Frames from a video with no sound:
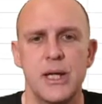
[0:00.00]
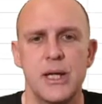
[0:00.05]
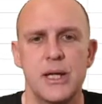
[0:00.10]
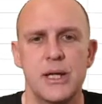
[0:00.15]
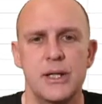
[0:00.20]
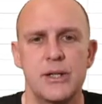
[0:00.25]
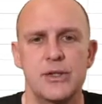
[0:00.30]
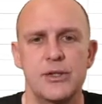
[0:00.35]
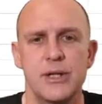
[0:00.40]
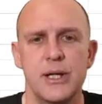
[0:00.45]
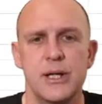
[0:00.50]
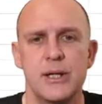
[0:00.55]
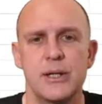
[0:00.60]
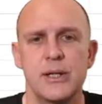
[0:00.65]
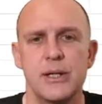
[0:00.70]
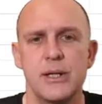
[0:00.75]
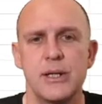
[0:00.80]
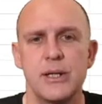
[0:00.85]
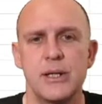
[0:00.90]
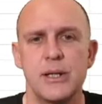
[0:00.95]
to get
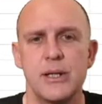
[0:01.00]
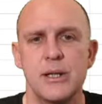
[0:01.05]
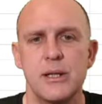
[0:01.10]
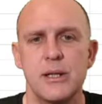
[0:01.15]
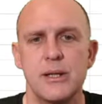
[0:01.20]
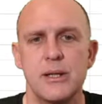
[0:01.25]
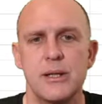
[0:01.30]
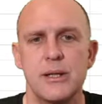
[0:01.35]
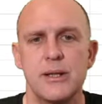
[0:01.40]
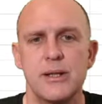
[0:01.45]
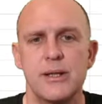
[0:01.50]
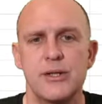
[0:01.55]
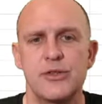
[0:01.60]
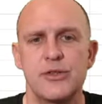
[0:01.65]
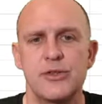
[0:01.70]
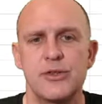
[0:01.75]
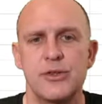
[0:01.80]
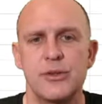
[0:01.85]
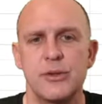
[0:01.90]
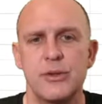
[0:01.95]
the
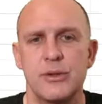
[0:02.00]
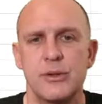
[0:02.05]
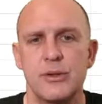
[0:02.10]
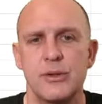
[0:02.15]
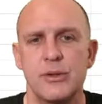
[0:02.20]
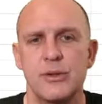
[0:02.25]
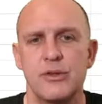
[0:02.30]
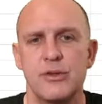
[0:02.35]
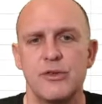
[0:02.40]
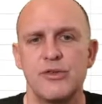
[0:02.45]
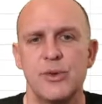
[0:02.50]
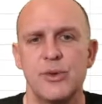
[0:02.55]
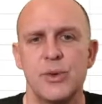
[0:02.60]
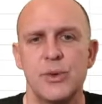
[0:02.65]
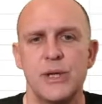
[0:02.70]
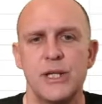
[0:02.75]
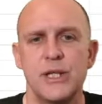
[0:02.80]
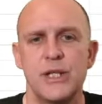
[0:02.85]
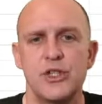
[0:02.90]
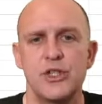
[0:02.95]
list for
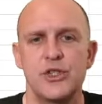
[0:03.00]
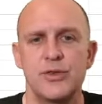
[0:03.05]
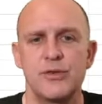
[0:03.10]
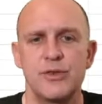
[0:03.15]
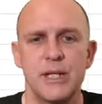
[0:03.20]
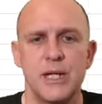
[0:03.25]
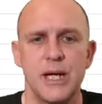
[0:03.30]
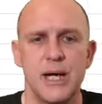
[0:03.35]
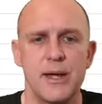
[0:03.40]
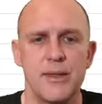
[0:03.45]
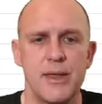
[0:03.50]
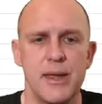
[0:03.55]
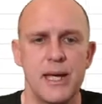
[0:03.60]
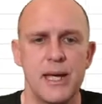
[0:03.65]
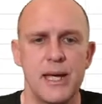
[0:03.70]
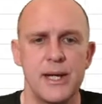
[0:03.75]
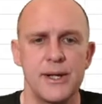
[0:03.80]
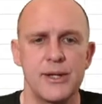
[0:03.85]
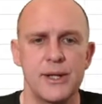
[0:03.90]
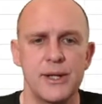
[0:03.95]
each of the other
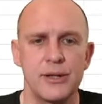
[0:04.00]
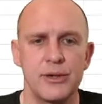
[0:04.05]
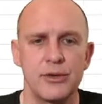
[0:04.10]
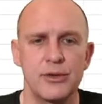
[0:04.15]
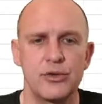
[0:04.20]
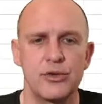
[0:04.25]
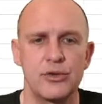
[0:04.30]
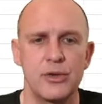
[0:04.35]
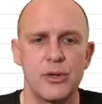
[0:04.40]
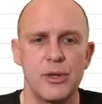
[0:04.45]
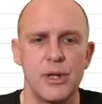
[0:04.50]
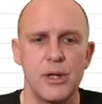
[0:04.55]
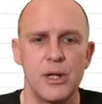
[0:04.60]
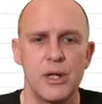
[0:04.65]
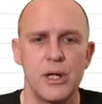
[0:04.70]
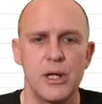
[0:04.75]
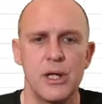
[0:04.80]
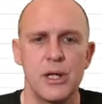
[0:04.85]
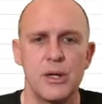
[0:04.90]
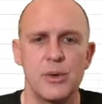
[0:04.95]
headings
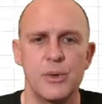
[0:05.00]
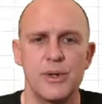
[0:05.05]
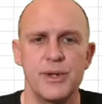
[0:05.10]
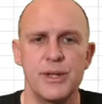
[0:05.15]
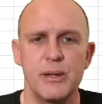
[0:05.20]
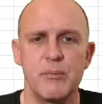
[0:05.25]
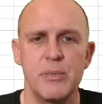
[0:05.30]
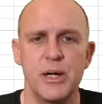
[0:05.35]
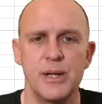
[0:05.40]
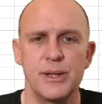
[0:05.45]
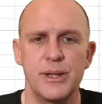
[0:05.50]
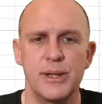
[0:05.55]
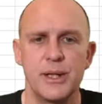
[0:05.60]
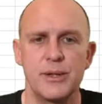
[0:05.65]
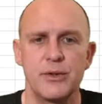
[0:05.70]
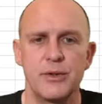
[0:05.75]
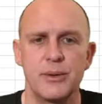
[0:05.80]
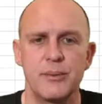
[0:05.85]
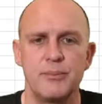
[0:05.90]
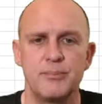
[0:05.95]
within my
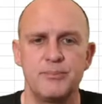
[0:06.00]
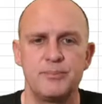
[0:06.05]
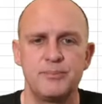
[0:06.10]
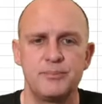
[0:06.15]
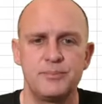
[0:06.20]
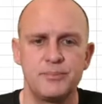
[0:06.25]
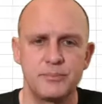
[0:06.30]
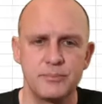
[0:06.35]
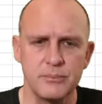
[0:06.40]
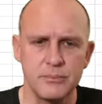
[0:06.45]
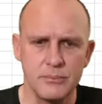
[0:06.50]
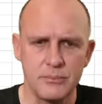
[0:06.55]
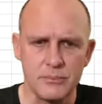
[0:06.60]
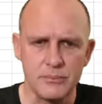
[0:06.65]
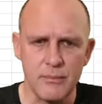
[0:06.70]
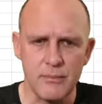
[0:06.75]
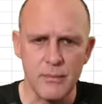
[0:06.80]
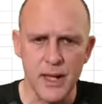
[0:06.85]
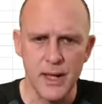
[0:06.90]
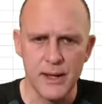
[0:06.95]
data.
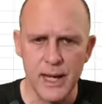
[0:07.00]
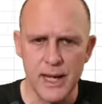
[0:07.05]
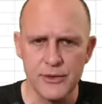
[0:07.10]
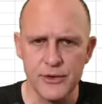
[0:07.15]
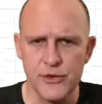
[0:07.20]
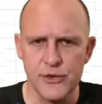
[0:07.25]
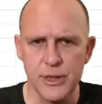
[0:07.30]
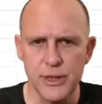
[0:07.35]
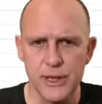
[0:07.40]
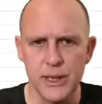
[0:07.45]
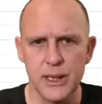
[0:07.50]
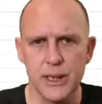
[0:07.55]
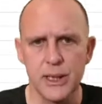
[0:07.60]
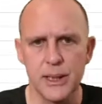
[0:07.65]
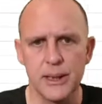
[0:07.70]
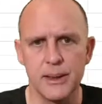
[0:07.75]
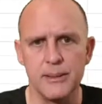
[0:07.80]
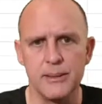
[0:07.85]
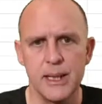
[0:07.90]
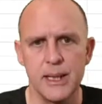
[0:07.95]
Now the trick
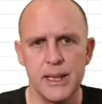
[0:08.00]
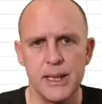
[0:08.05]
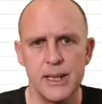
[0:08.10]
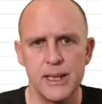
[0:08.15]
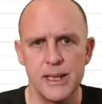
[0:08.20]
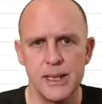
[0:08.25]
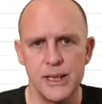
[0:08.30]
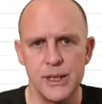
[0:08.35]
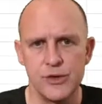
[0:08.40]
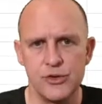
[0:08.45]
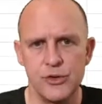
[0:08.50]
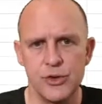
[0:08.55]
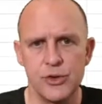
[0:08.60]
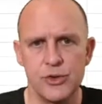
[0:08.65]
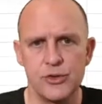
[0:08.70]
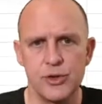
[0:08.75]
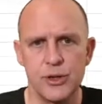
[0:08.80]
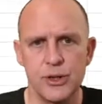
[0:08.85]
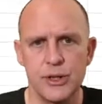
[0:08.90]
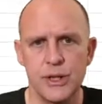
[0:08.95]
here is
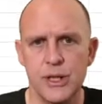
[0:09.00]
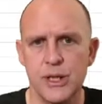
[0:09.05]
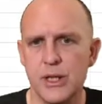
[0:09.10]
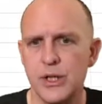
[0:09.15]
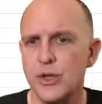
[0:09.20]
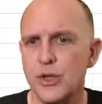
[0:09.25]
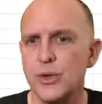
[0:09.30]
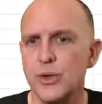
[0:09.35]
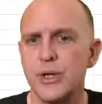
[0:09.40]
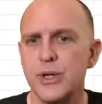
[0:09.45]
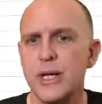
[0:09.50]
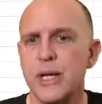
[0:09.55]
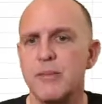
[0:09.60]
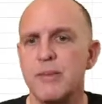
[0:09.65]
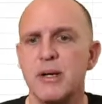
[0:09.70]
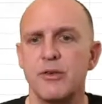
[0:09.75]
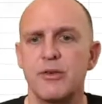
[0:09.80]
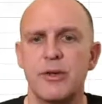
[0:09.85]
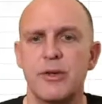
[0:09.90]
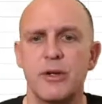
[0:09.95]
using the new
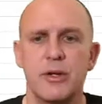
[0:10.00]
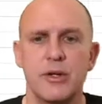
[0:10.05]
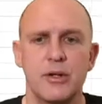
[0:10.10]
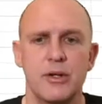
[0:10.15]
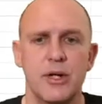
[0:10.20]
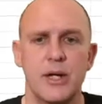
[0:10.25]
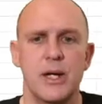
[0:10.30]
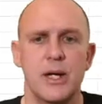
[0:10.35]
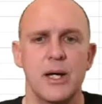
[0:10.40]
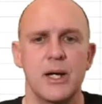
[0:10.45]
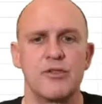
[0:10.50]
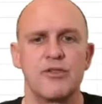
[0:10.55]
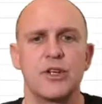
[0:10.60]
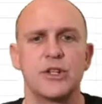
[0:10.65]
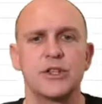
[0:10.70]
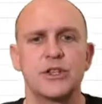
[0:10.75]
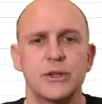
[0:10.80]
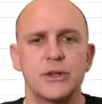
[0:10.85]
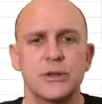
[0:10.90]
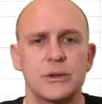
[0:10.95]
dynamic
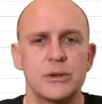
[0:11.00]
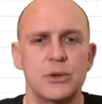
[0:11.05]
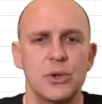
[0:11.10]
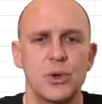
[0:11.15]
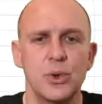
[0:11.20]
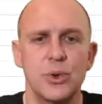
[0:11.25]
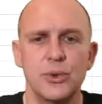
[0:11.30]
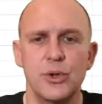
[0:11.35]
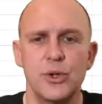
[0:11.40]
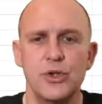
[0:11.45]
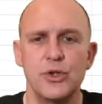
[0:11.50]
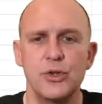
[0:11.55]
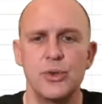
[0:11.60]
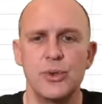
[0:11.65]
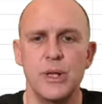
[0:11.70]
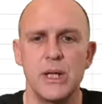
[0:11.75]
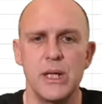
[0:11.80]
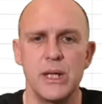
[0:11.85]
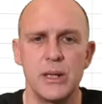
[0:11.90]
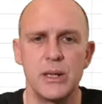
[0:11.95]
function called
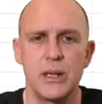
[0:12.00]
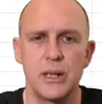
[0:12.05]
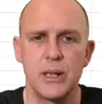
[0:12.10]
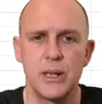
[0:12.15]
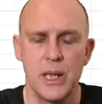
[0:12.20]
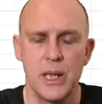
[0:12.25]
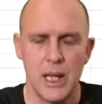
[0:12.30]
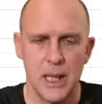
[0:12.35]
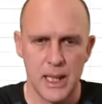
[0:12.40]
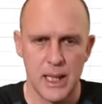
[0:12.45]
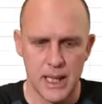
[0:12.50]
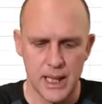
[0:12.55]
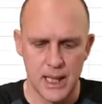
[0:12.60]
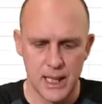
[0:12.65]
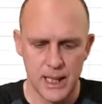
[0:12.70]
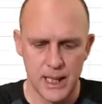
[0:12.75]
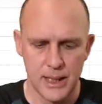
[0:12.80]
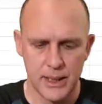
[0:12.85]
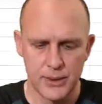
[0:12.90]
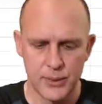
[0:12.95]
unique,
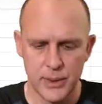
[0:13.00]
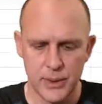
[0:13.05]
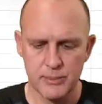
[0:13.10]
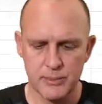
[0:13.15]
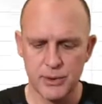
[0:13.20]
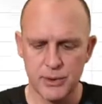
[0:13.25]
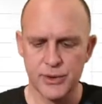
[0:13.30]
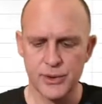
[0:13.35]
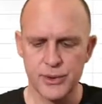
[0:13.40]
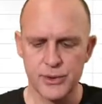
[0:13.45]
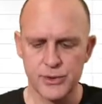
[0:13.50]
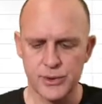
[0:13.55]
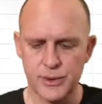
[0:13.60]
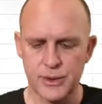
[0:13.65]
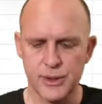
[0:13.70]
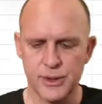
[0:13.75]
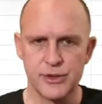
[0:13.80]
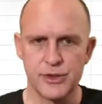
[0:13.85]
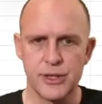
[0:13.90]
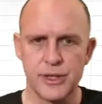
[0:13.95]
and what I'm going to do is I'm
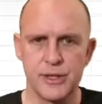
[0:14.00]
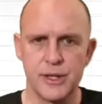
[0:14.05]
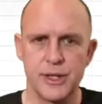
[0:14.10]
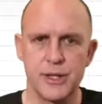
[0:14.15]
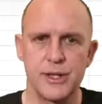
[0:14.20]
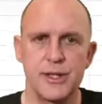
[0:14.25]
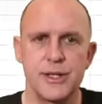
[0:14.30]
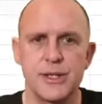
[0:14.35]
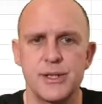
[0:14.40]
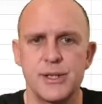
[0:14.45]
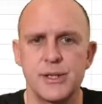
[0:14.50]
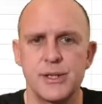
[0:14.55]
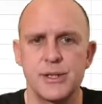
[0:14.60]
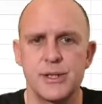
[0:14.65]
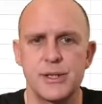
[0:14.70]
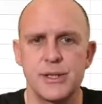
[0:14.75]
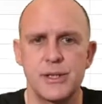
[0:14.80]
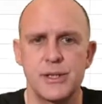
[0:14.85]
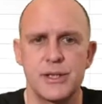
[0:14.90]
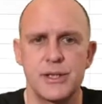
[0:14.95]
going to say that this
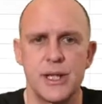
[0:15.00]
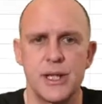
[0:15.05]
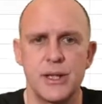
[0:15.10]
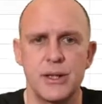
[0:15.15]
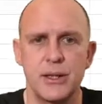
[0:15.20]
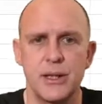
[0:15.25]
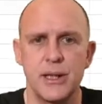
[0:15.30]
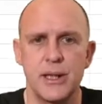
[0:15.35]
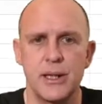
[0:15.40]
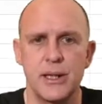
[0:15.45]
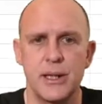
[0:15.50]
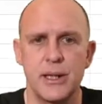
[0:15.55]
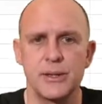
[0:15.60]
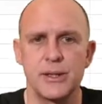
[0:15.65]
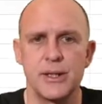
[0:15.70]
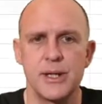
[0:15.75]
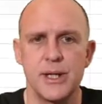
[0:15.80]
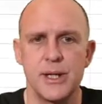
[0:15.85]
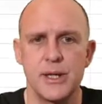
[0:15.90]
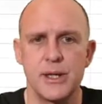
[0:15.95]
cell here
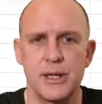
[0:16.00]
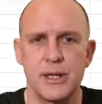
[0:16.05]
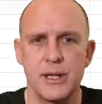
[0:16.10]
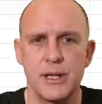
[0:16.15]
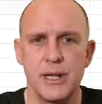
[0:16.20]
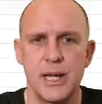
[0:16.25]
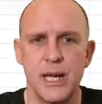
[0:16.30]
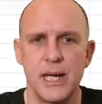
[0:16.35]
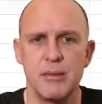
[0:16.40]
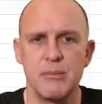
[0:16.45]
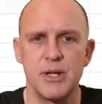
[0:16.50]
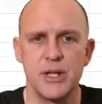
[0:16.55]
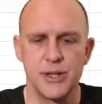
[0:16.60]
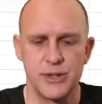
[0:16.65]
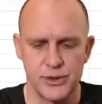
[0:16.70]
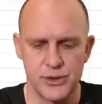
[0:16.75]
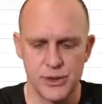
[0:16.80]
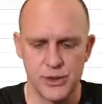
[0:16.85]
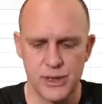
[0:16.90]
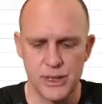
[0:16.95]
underneath name
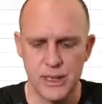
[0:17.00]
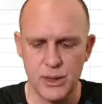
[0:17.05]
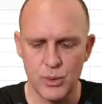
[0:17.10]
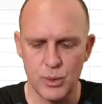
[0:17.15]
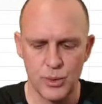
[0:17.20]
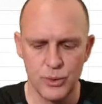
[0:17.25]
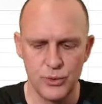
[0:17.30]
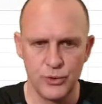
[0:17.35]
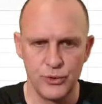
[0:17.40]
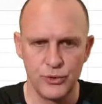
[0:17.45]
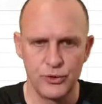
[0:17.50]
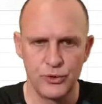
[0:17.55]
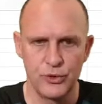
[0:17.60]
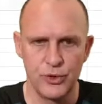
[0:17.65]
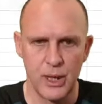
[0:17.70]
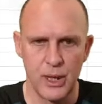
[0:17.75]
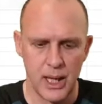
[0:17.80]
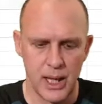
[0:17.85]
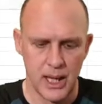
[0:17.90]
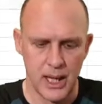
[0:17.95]
list equals,
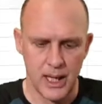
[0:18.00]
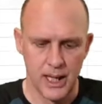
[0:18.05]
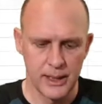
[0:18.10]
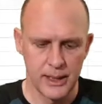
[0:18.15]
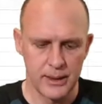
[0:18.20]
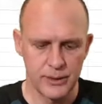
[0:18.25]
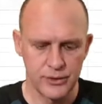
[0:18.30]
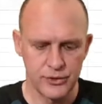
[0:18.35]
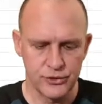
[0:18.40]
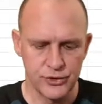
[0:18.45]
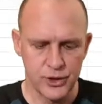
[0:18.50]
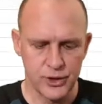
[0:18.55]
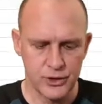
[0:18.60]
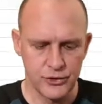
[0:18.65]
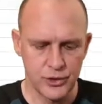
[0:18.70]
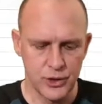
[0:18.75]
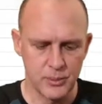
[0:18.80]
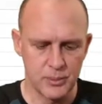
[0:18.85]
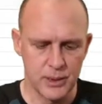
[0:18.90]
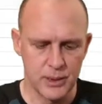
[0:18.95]
and I'm going to start
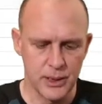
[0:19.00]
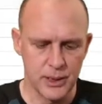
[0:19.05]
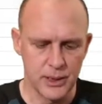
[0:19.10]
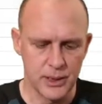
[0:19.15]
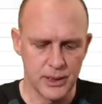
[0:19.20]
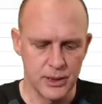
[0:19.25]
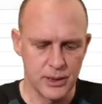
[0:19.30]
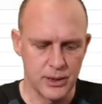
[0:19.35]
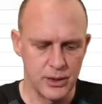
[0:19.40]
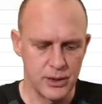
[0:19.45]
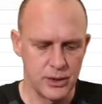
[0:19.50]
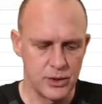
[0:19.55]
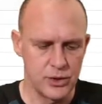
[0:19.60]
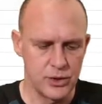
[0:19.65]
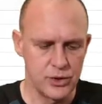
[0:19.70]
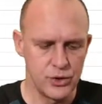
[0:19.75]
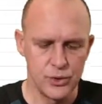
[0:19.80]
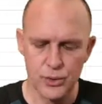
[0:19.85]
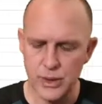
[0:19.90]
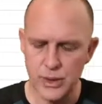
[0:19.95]
typing in
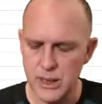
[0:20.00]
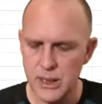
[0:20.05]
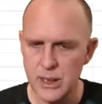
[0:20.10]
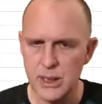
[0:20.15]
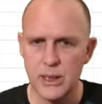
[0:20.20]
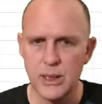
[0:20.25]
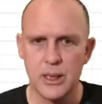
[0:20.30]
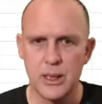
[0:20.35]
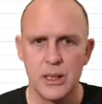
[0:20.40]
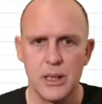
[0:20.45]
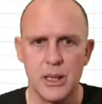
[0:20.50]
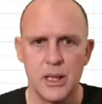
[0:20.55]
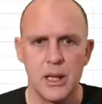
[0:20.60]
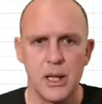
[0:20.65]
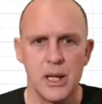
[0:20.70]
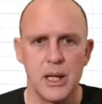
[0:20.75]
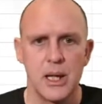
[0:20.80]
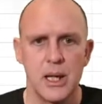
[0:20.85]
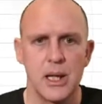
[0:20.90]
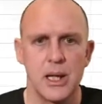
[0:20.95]
unique.
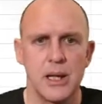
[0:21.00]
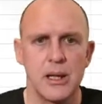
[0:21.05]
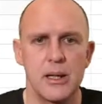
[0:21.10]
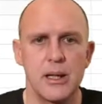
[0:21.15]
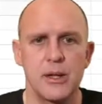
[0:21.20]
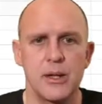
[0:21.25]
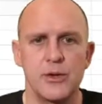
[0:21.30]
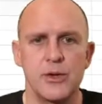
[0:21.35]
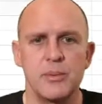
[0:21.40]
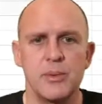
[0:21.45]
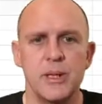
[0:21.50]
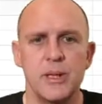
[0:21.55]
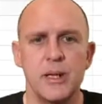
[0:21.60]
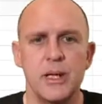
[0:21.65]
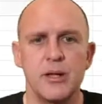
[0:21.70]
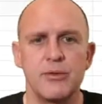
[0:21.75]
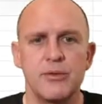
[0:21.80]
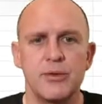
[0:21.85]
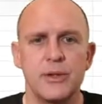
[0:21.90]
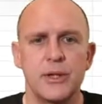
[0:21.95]
Now do be
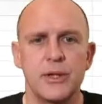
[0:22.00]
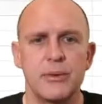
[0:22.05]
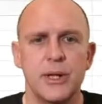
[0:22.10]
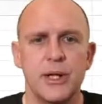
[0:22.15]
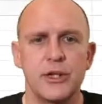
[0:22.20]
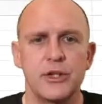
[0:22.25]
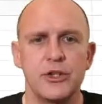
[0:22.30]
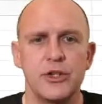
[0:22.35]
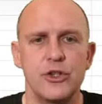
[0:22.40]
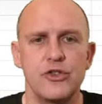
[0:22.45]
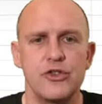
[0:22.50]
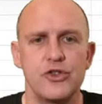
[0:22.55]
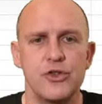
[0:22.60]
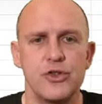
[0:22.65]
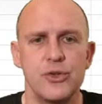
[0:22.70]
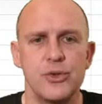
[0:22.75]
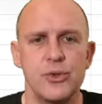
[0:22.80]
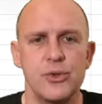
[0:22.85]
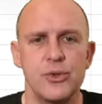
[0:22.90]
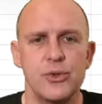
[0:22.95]
careful that you actually
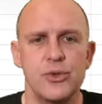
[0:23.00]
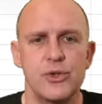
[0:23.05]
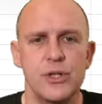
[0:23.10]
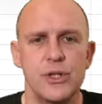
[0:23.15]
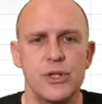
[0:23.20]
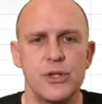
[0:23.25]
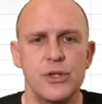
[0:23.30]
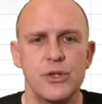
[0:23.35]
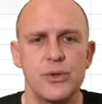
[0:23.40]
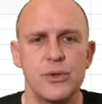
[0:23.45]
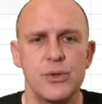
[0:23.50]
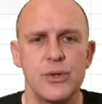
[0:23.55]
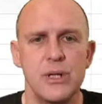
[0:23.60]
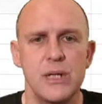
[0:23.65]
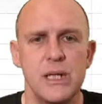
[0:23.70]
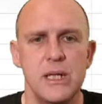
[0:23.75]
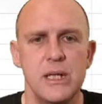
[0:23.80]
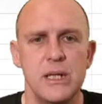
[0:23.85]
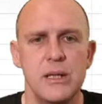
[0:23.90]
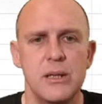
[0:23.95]
choose the
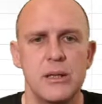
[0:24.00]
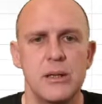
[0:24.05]
unique